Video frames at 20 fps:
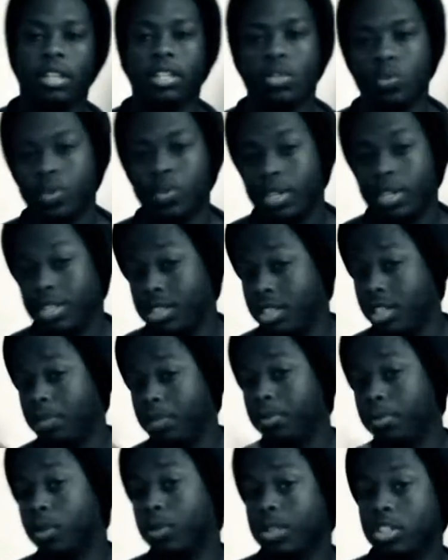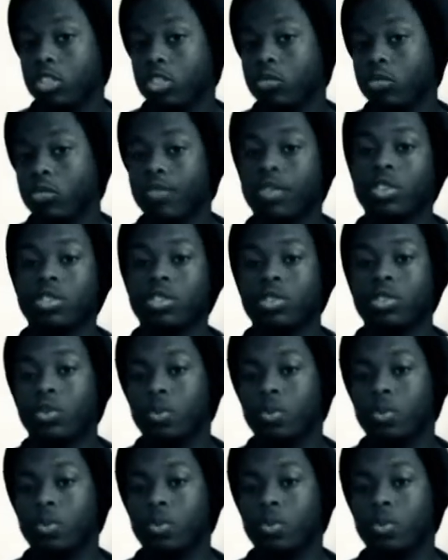this one is the blue and silver version,